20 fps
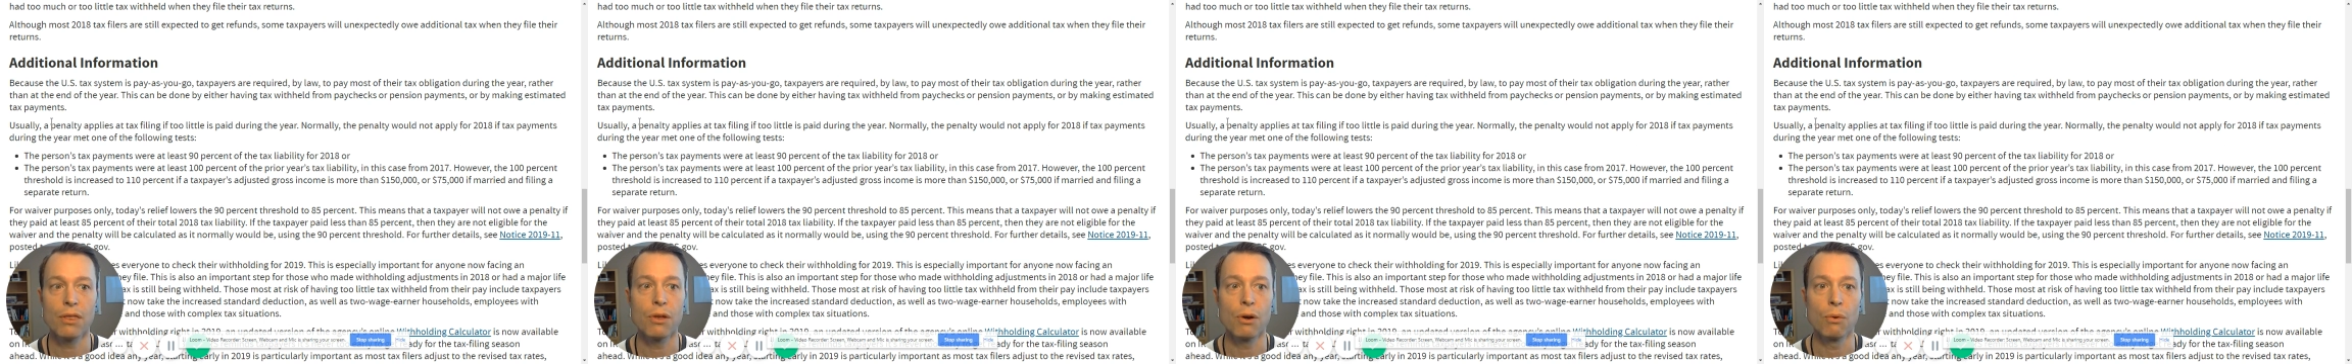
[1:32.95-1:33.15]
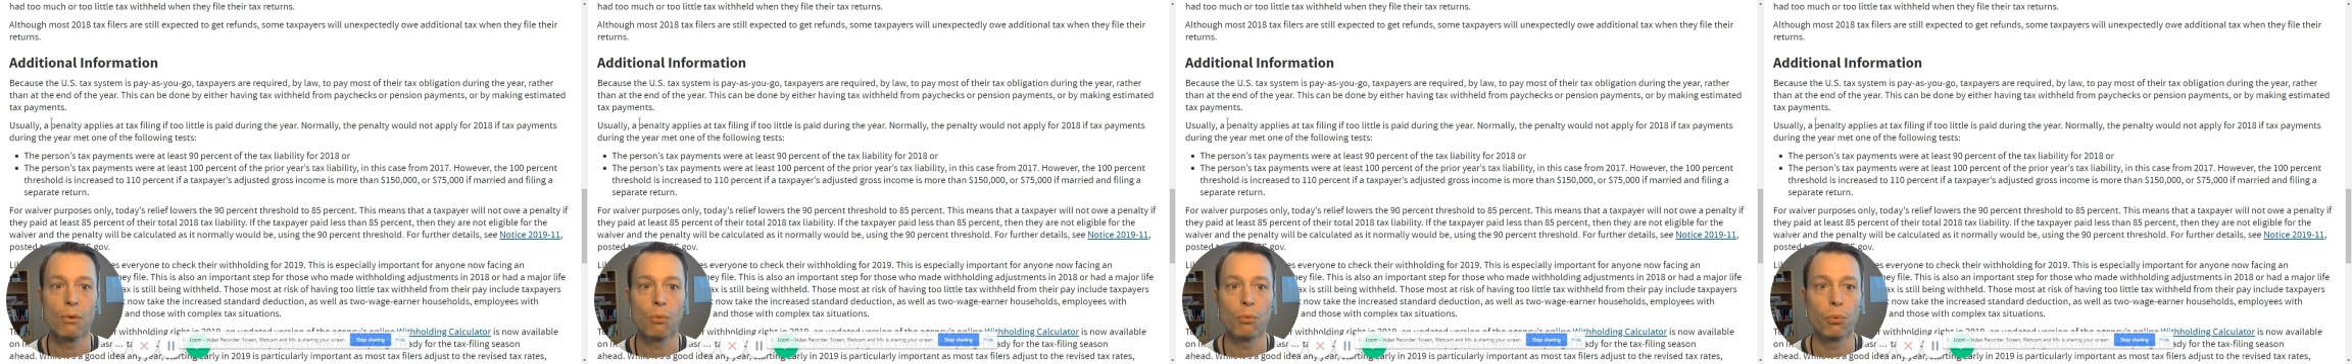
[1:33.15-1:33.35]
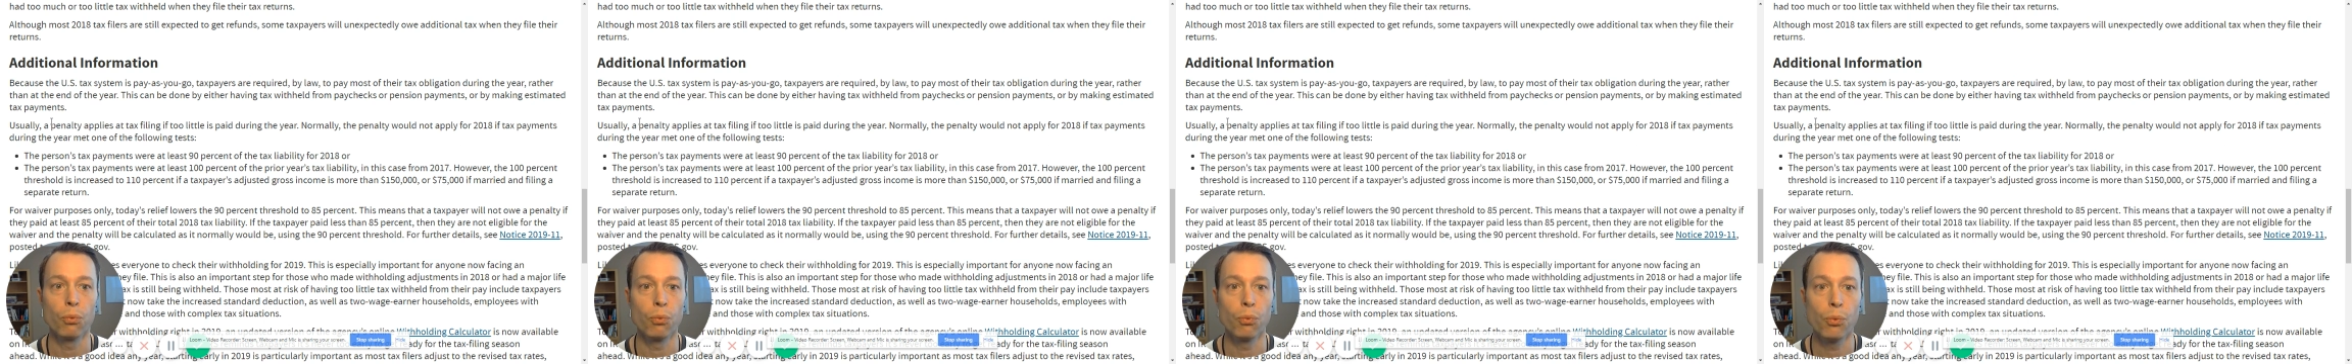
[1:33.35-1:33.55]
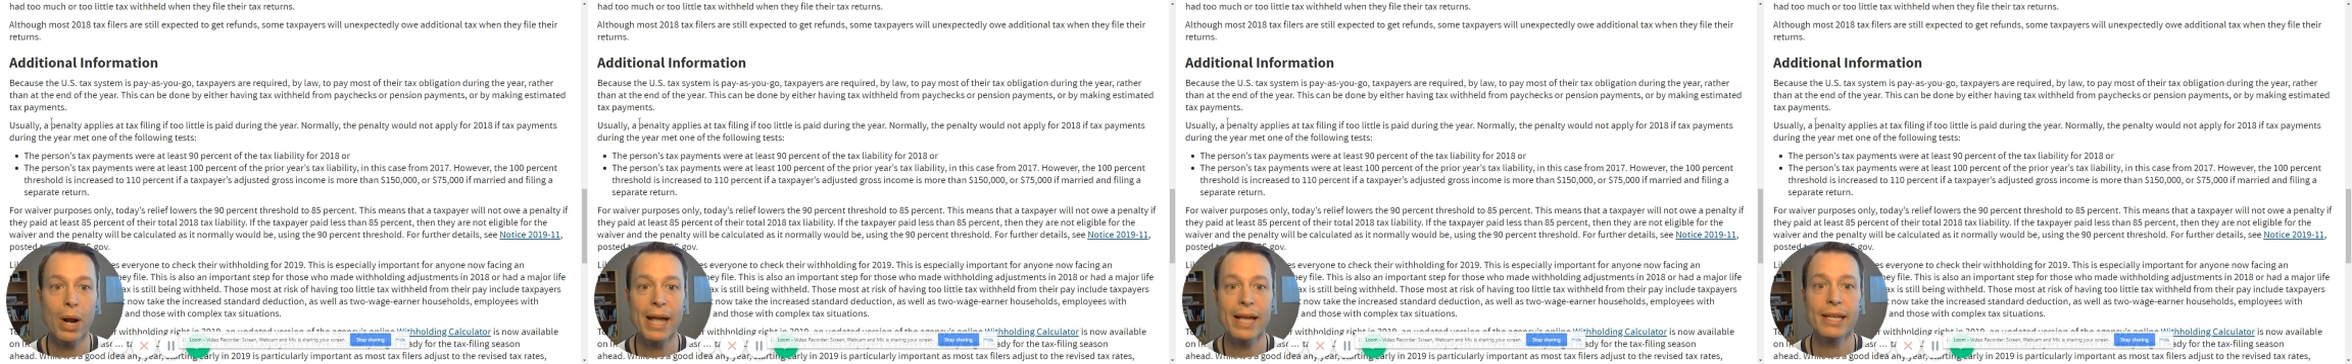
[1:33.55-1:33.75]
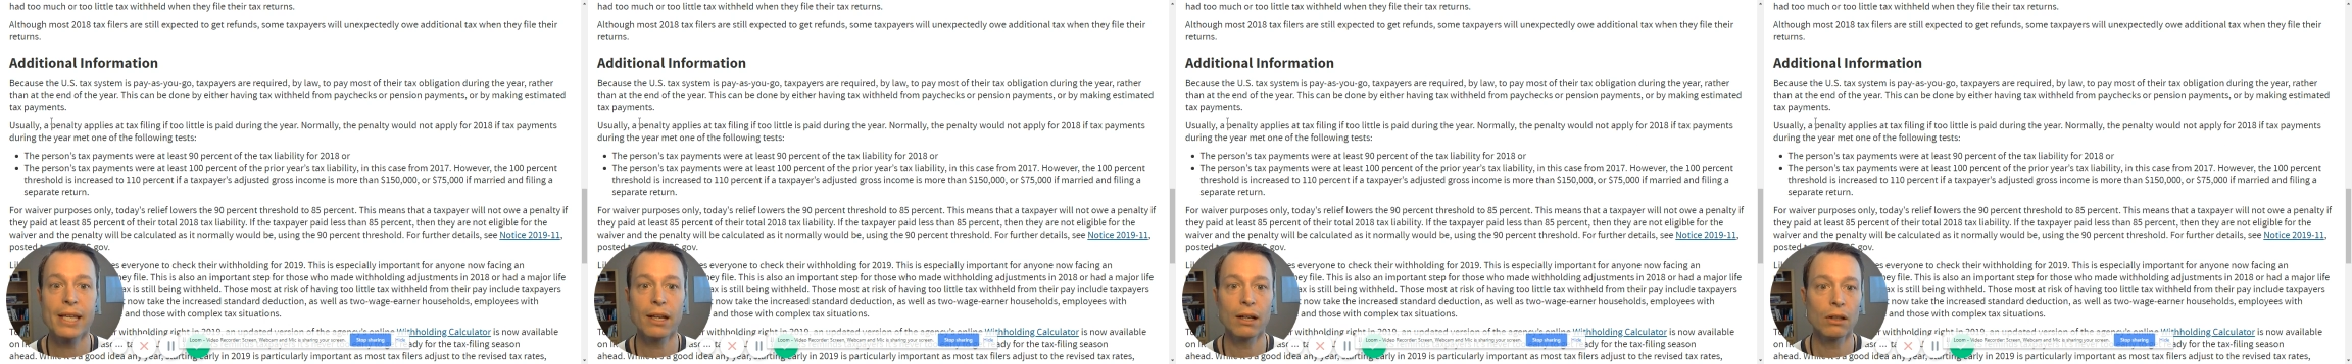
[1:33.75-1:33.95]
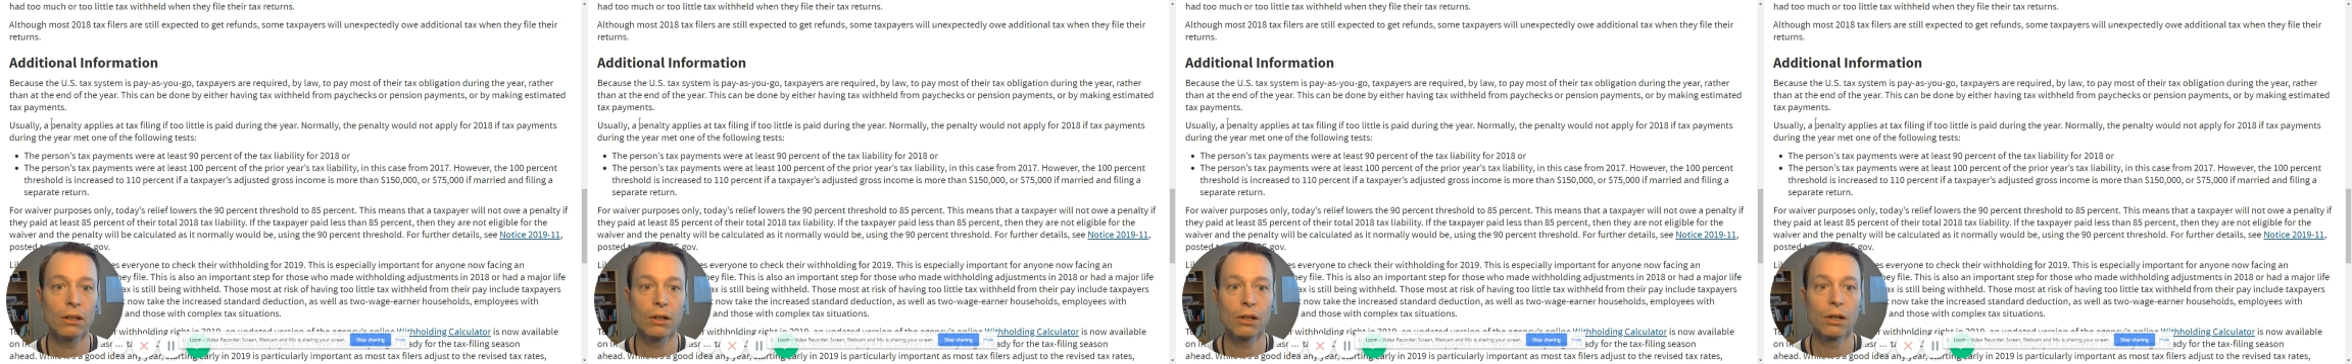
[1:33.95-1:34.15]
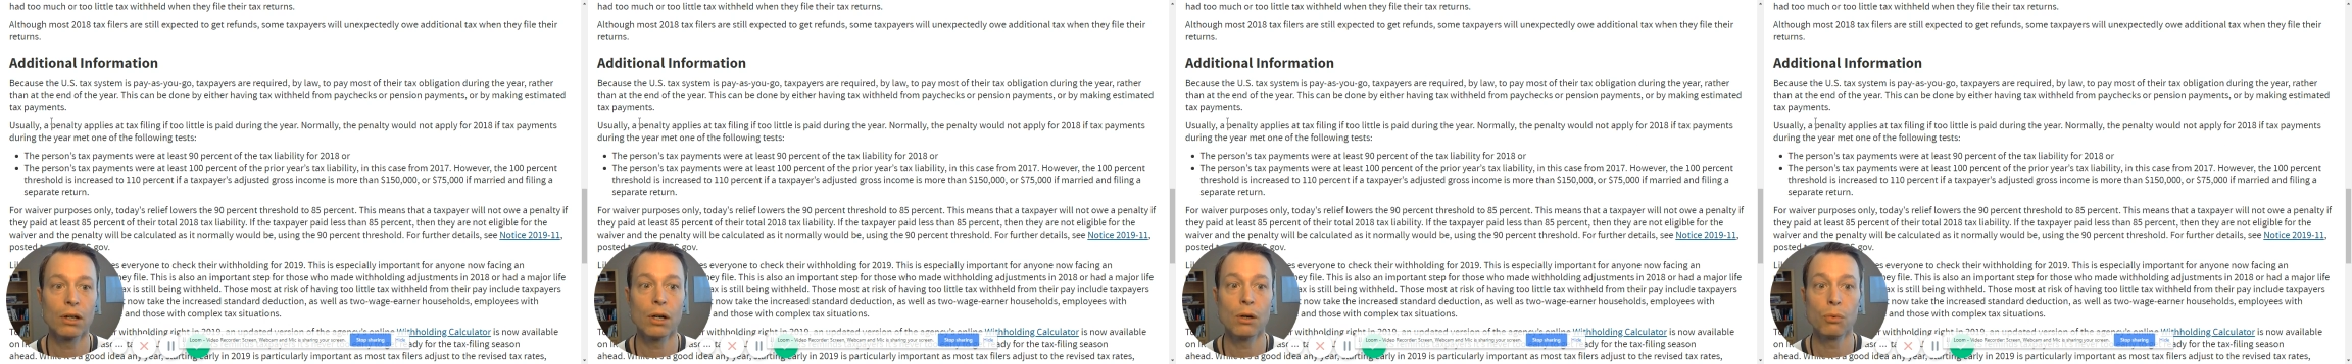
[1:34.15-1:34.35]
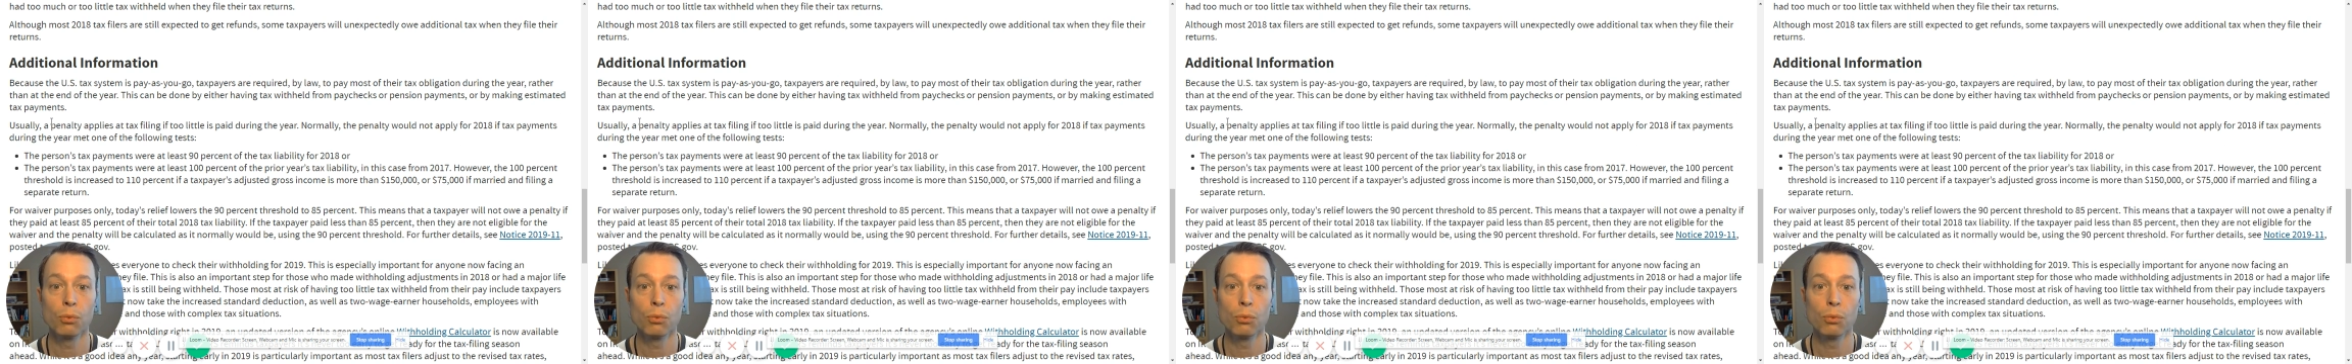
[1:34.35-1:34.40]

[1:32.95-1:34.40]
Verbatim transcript: the regular